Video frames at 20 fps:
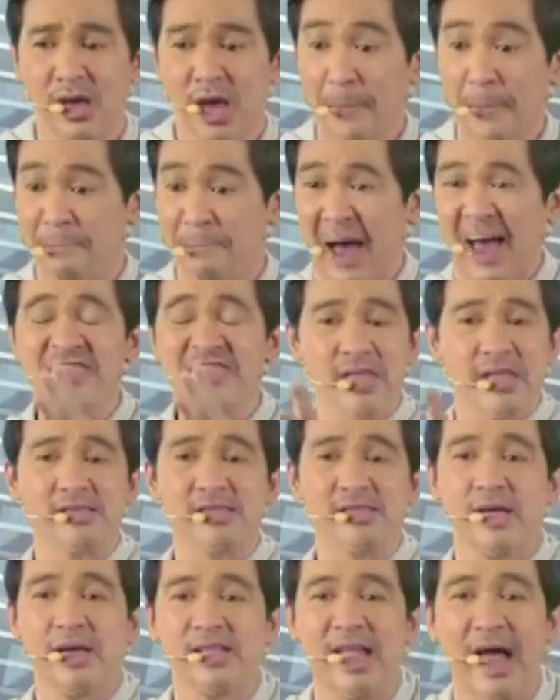a path
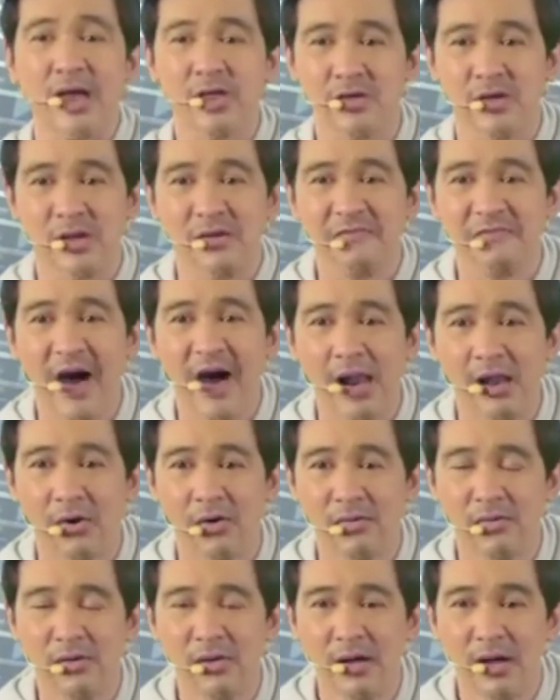that they can actually
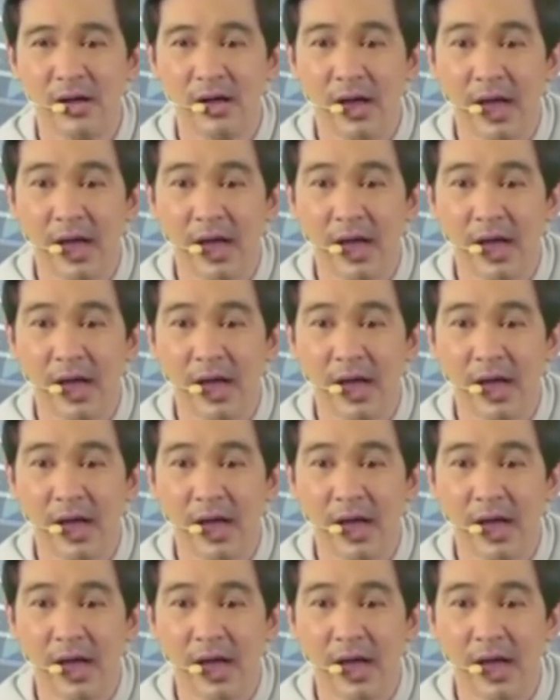follow.